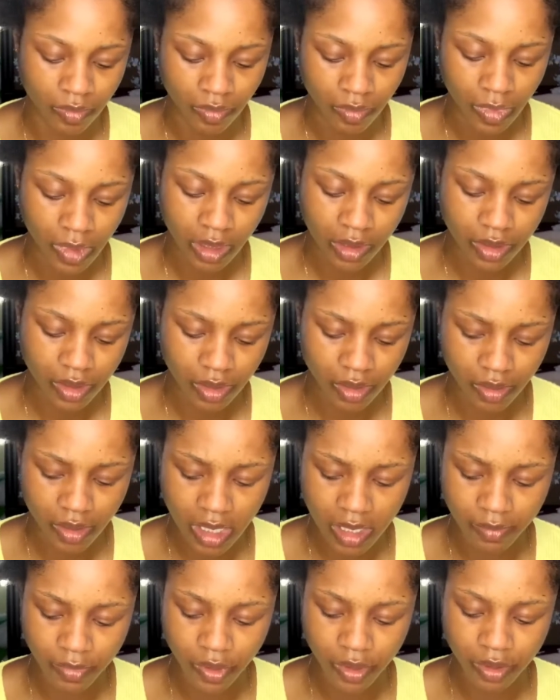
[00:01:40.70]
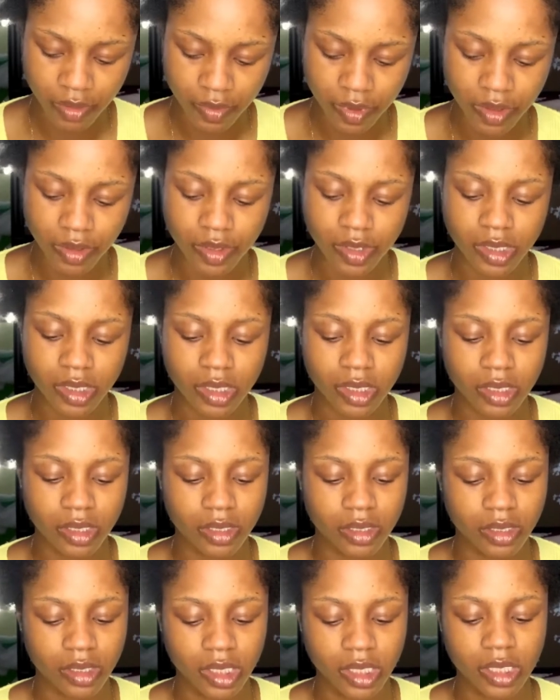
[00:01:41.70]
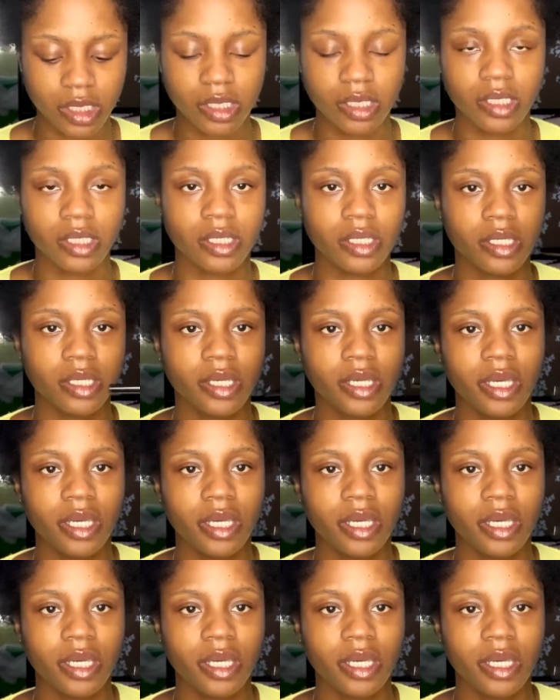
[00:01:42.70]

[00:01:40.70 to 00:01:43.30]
So I'm gonna be using the